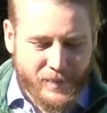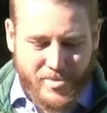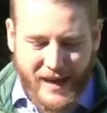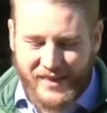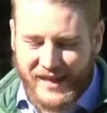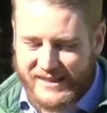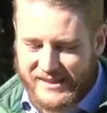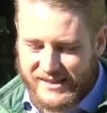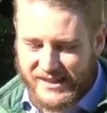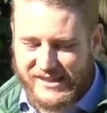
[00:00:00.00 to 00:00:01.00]
I think
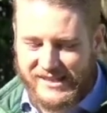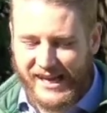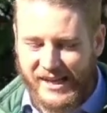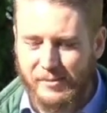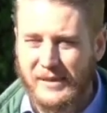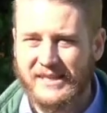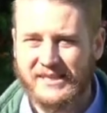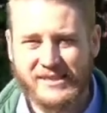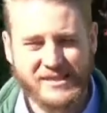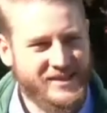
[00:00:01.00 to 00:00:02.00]
it's the second
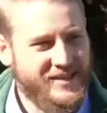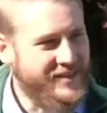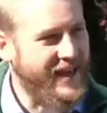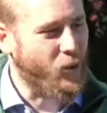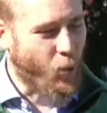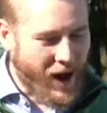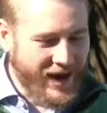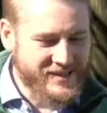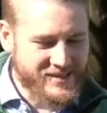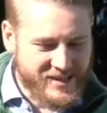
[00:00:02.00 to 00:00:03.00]
beast that
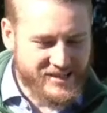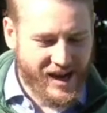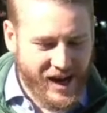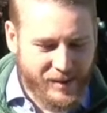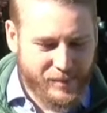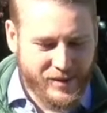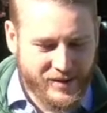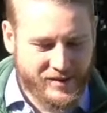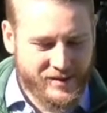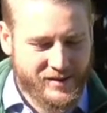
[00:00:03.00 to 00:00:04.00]
winds us up
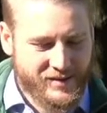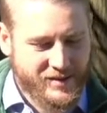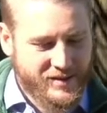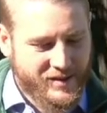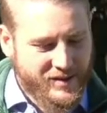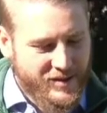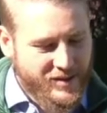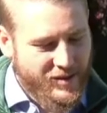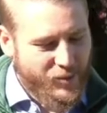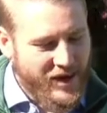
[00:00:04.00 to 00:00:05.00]

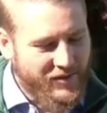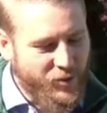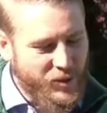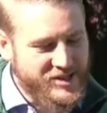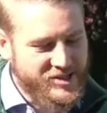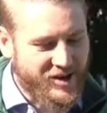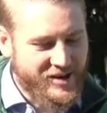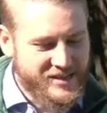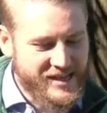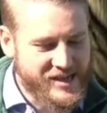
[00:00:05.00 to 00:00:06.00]
whenever we start
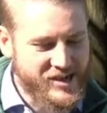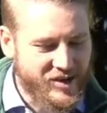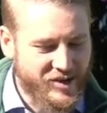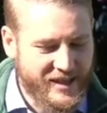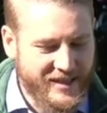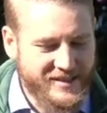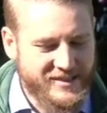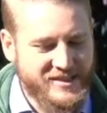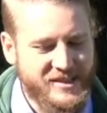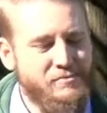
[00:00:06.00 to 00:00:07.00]
to hear that this
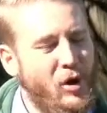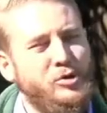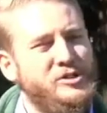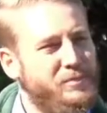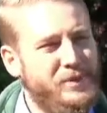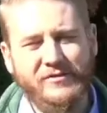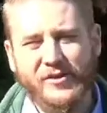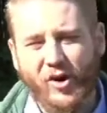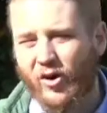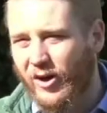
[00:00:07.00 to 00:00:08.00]
is the most
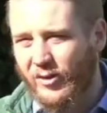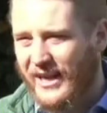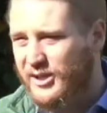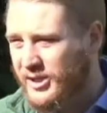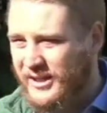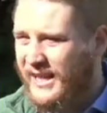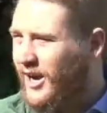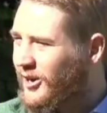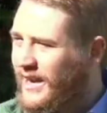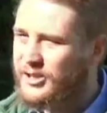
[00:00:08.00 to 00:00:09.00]
pivotal election in
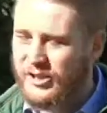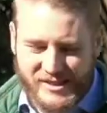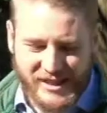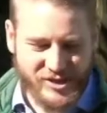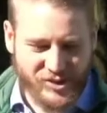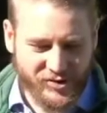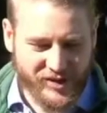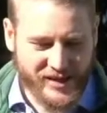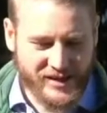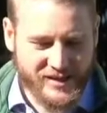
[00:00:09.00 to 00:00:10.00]
our nation's history.